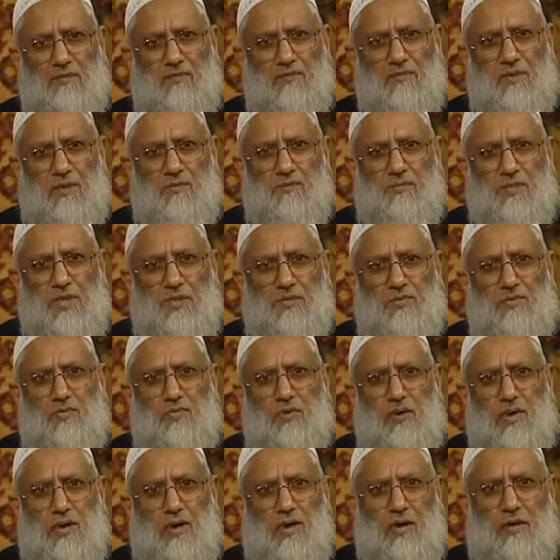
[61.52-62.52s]
from this
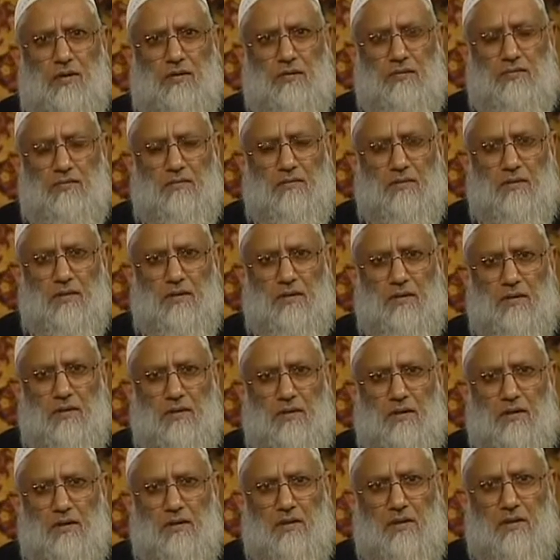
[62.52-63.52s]
Qur'an,
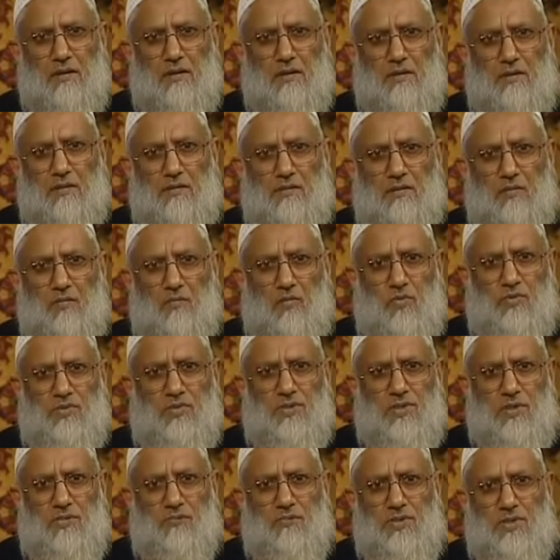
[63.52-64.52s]
the
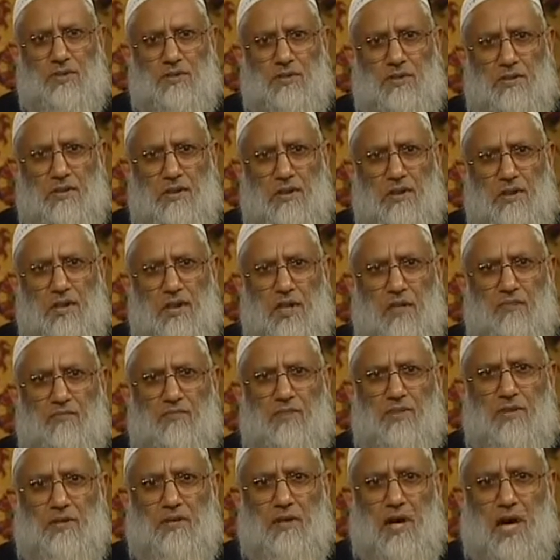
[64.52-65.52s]
Muslims have
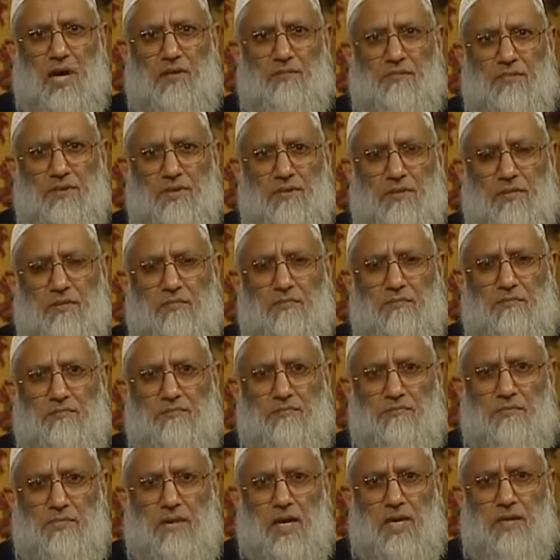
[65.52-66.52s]
derived
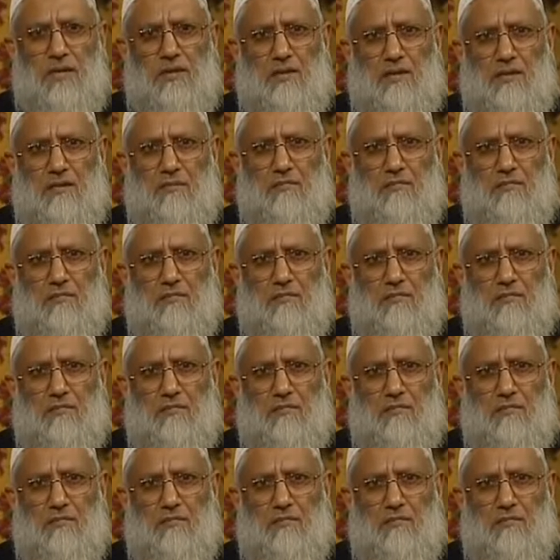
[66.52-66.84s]
many,